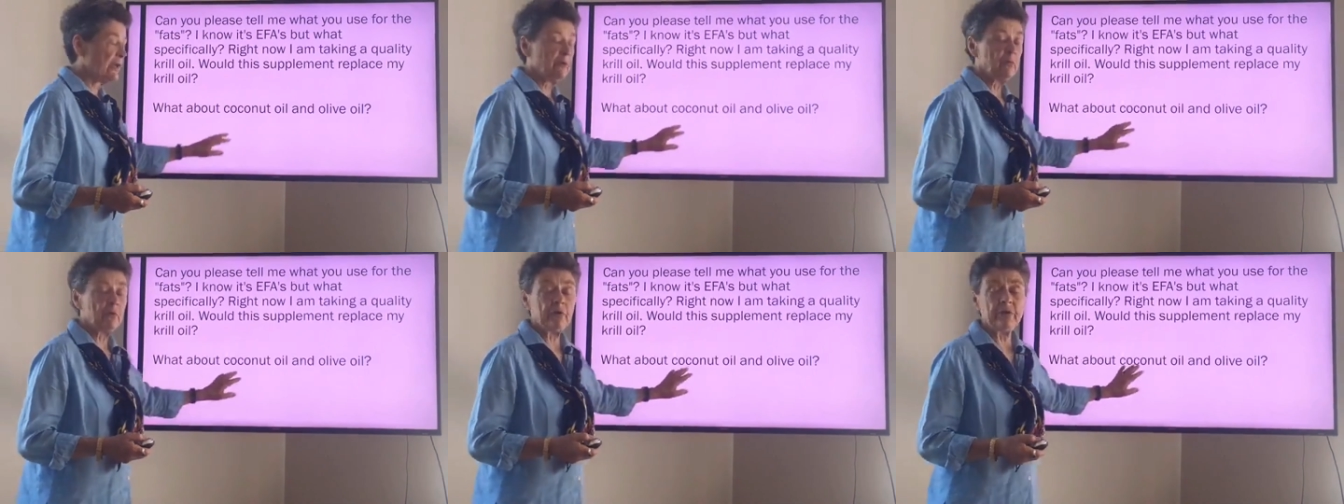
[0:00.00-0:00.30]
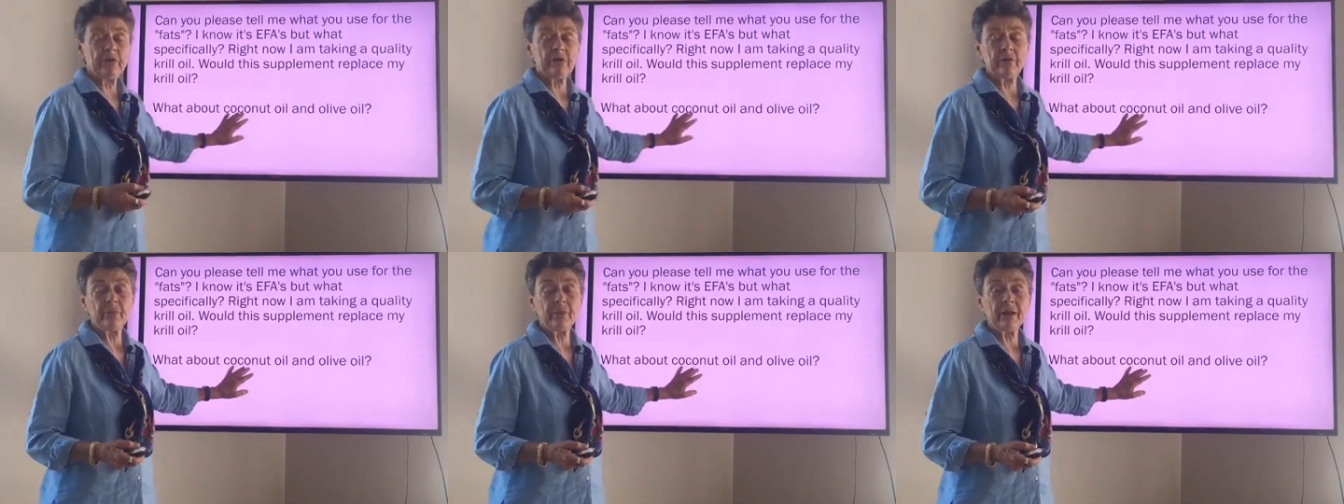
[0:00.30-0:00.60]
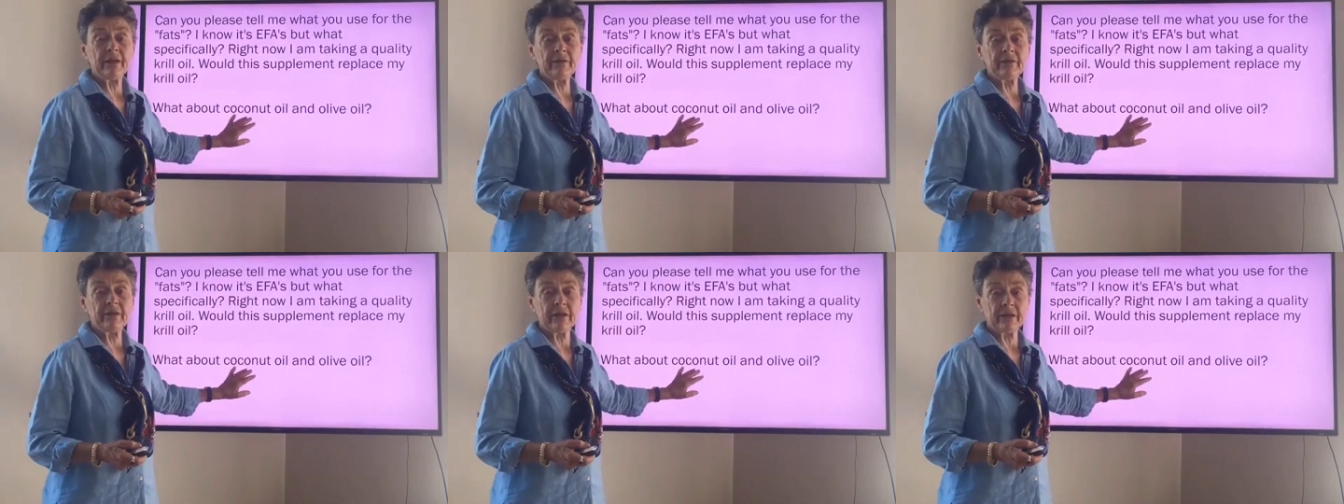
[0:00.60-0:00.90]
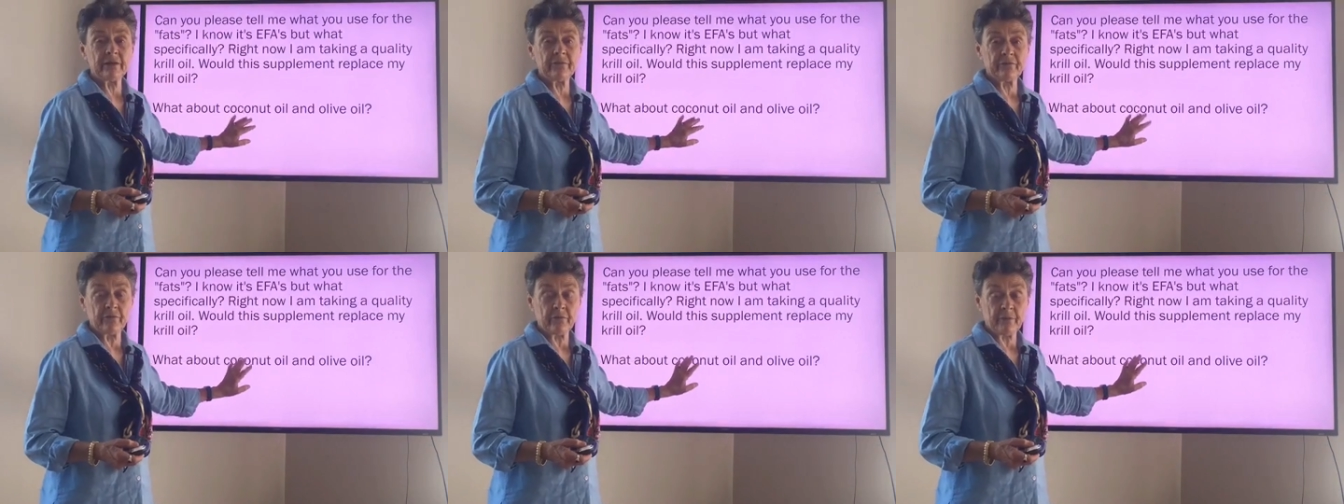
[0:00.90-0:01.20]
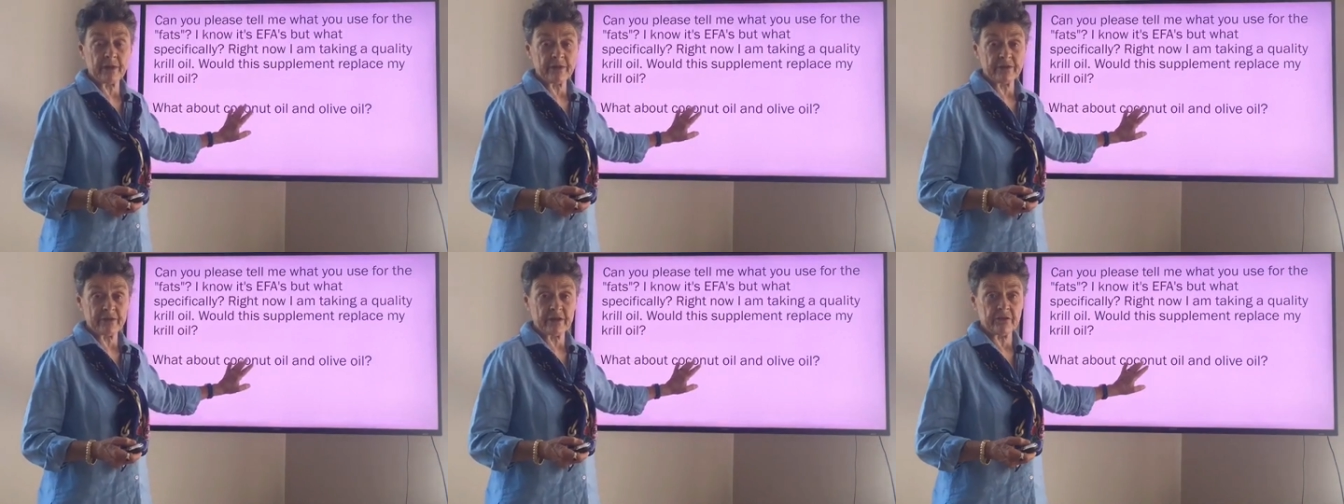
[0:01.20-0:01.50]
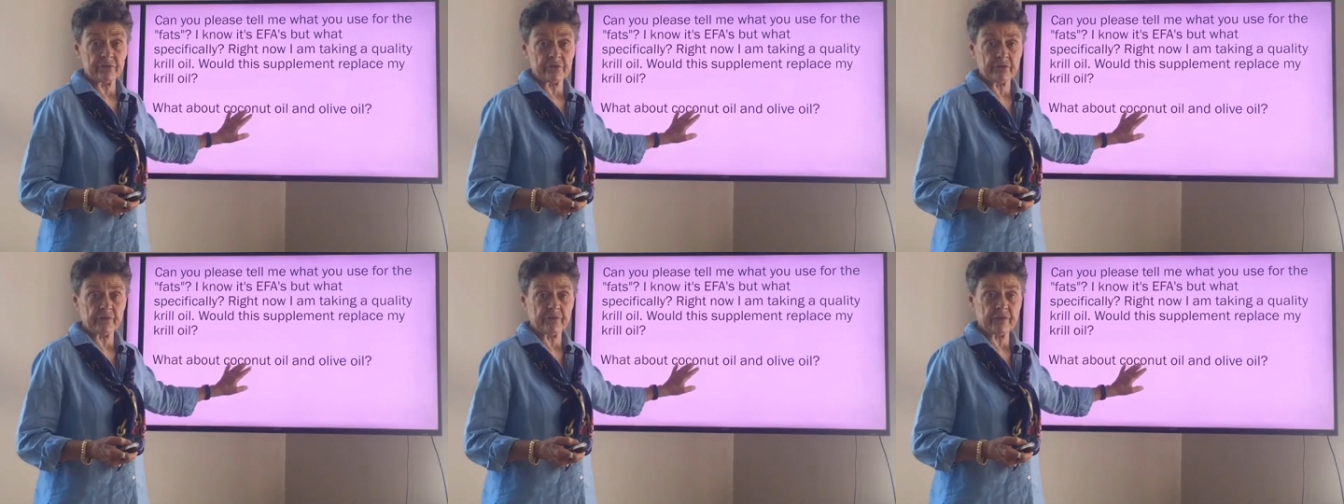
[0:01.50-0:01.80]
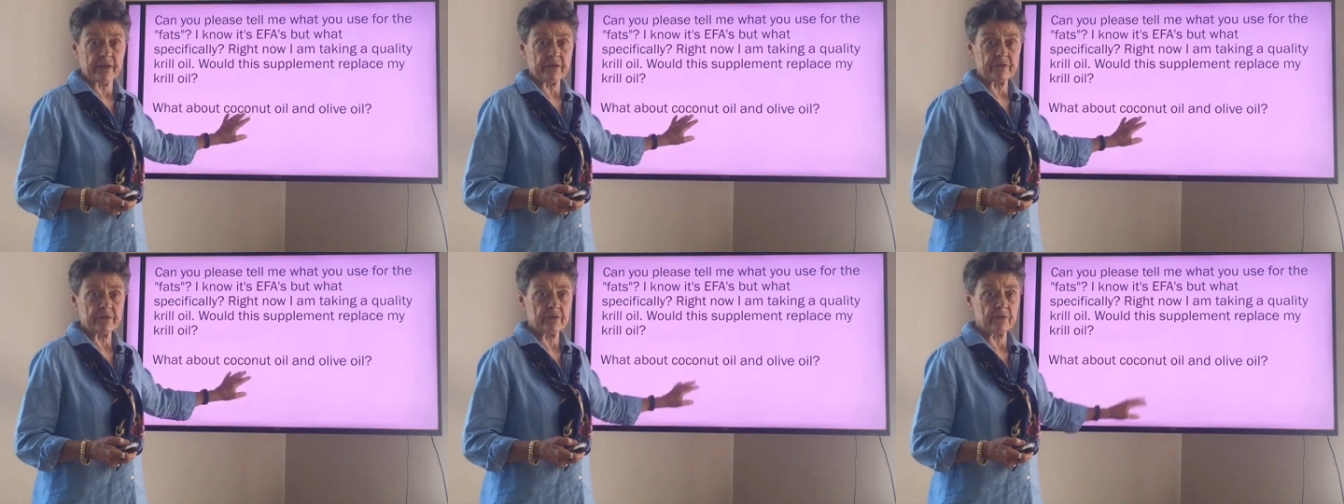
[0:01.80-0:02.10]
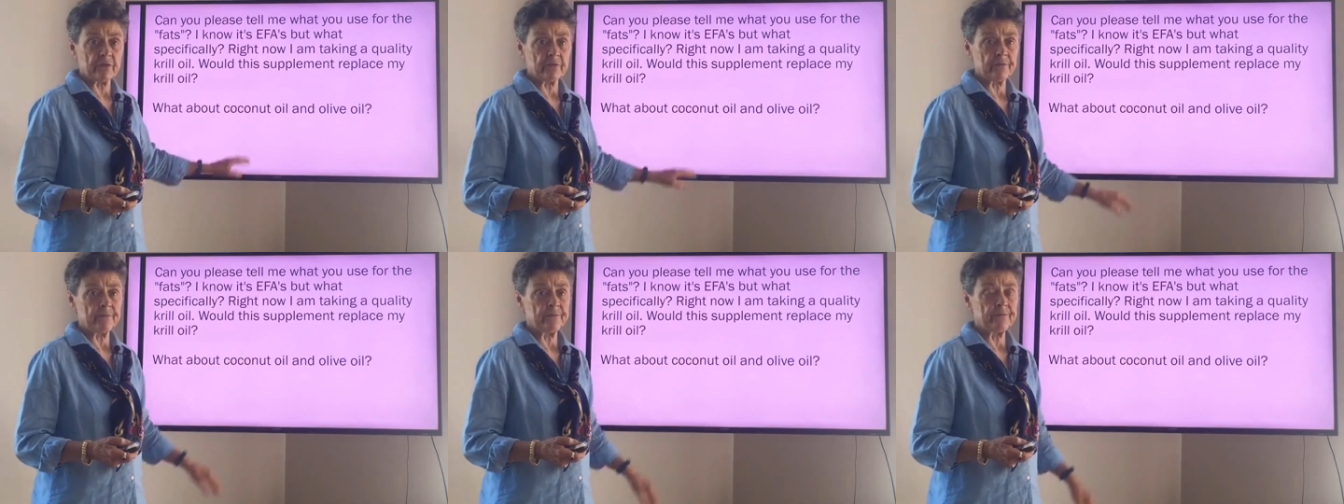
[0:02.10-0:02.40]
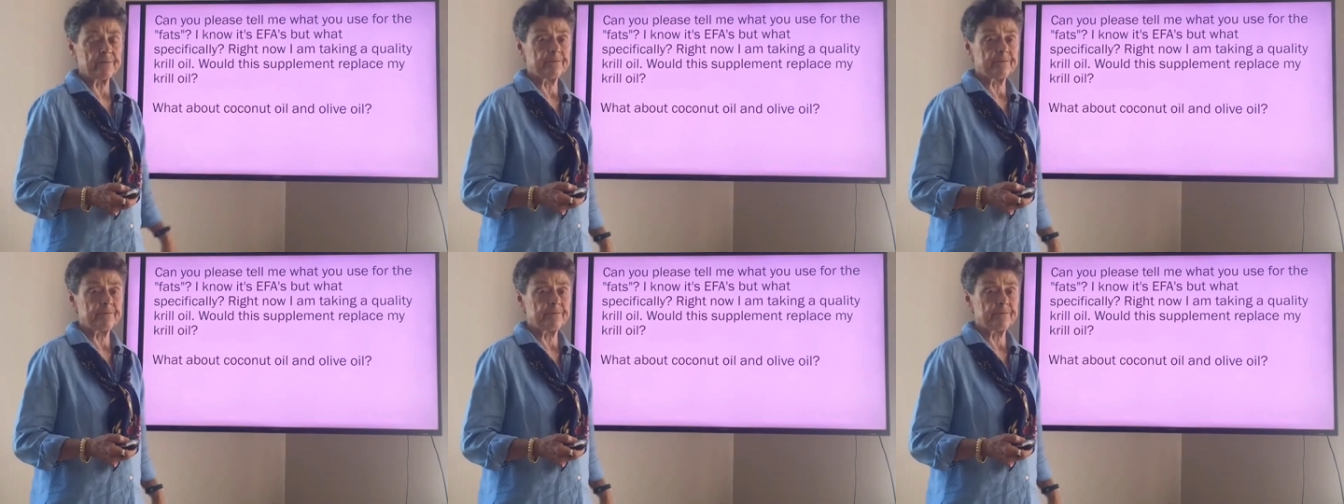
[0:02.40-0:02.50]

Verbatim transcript: I wouldn't depend on it for my essential fats though.